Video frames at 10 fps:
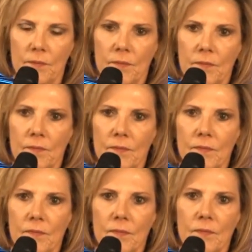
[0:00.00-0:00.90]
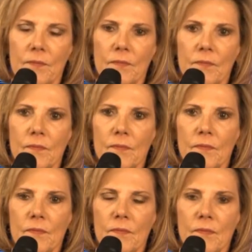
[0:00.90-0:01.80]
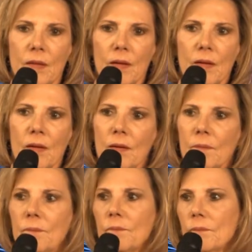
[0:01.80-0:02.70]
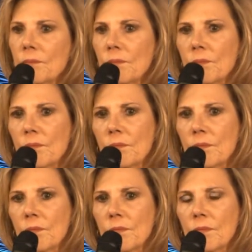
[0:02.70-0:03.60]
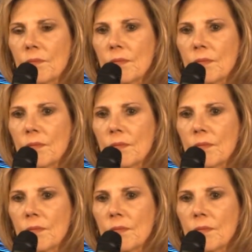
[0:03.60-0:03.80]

No one is speaking in this clip.